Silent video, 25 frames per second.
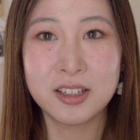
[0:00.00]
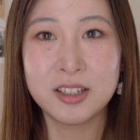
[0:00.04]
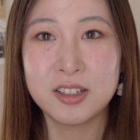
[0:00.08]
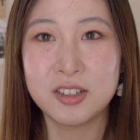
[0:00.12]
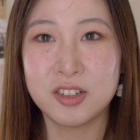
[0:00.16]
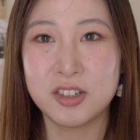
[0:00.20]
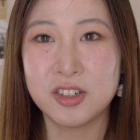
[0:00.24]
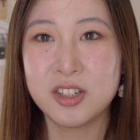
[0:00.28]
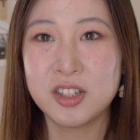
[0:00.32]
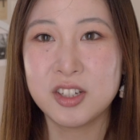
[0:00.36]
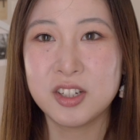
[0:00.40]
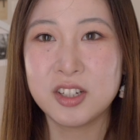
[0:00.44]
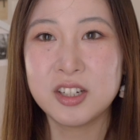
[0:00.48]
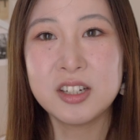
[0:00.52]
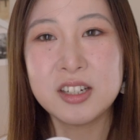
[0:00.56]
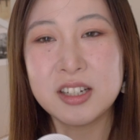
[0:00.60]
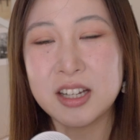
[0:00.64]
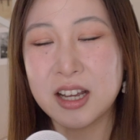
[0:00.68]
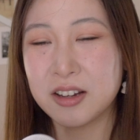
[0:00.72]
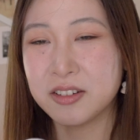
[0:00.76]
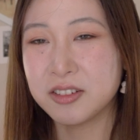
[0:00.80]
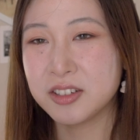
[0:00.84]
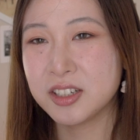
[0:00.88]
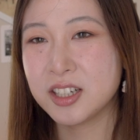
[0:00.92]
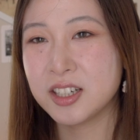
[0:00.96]
just
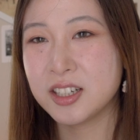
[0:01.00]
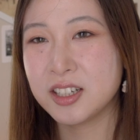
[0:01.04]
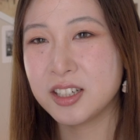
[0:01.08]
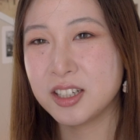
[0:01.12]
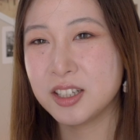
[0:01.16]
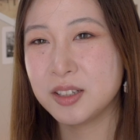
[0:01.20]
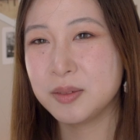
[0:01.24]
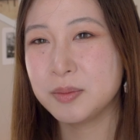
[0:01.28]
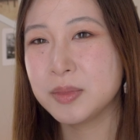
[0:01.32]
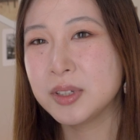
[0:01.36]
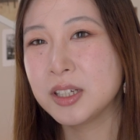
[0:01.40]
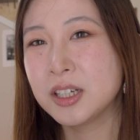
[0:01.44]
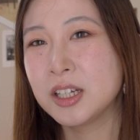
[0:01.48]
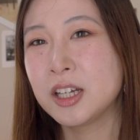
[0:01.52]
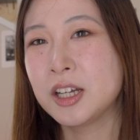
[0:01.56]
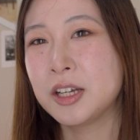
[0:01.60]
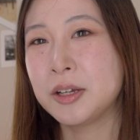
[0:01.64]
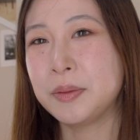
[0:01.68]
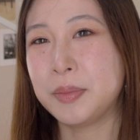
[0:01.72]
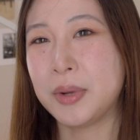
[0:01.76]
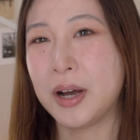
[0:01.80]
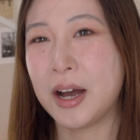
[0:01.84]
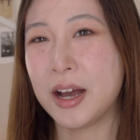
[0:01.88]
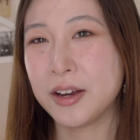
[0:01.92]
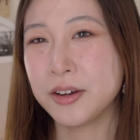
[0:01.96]
downtime,
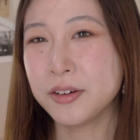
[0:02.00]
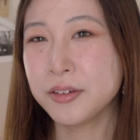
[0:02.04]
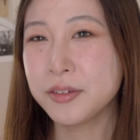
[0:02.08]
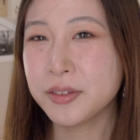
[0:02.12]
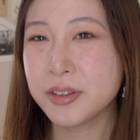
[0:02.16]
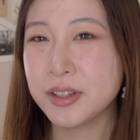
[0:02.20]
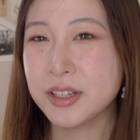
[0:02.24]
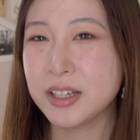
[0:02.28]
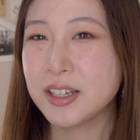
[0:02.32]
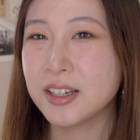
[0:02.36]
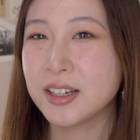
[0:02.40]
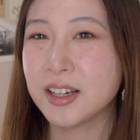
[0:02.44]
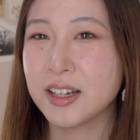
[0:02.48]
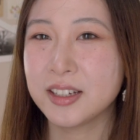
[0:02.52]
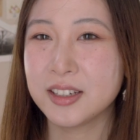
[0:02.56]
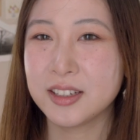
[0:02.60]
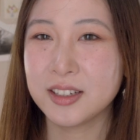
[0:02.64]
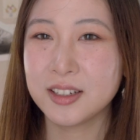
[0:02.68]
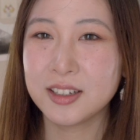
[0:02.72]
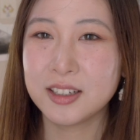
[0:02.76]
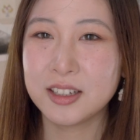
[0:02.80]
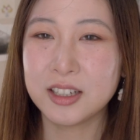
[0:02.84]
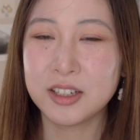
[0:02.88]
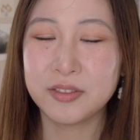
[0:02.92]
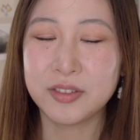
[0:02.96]
but I don't think I
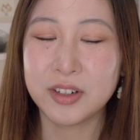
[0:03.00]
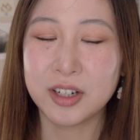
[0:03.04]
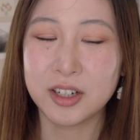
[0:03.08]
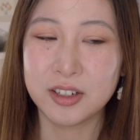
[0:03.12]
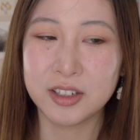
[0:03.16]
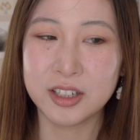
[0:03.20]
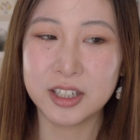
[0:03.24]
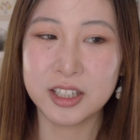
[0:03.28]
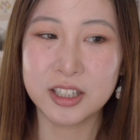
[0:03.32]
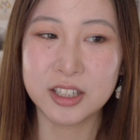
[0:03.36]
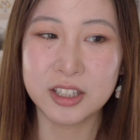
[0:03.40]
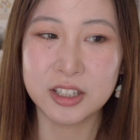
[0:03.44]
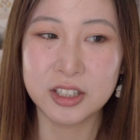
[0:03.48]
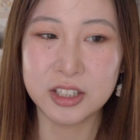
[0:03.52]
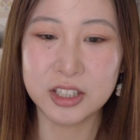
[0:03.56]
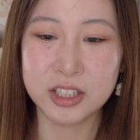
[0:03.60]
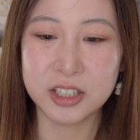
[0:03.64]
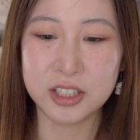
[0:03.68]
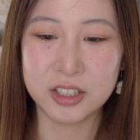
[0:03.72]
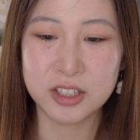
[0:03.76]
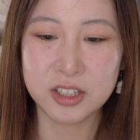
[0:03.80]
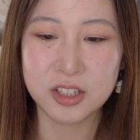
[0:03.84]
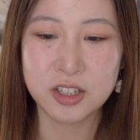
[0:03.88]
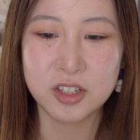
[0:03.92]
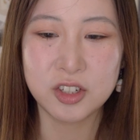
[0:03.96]
did a very
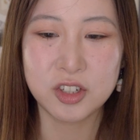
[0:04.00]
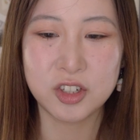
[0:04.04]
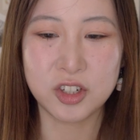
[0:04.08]
good